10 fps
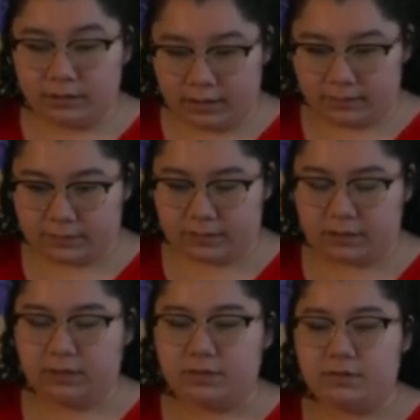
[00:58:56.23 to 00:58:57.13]
left,
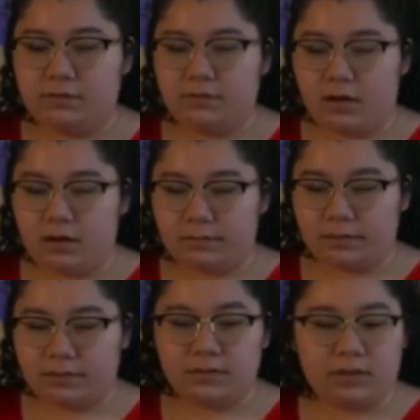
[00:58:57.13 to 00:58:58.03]
do you offer
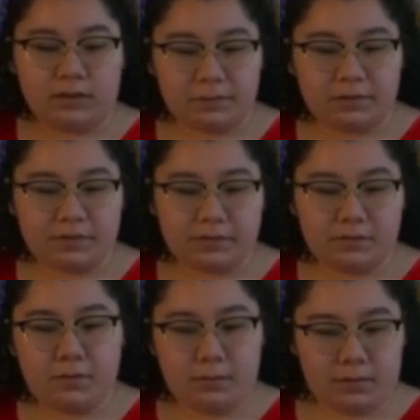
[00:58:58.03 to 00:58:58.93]
it to the other person
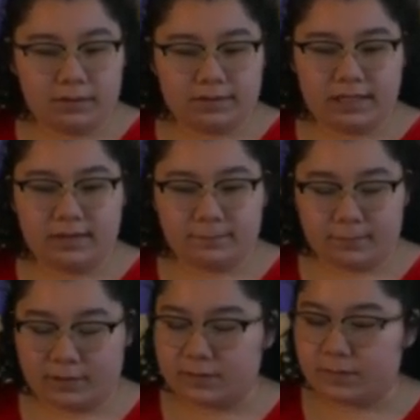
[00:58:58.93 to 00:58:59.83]
or take it
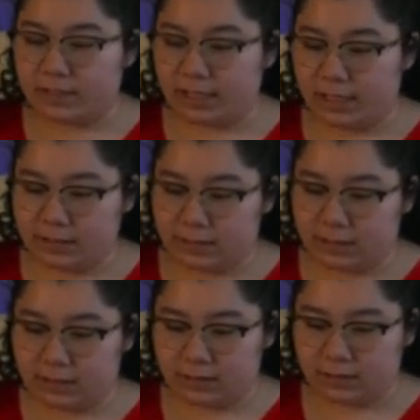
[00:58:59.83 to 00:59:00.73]
first without asking?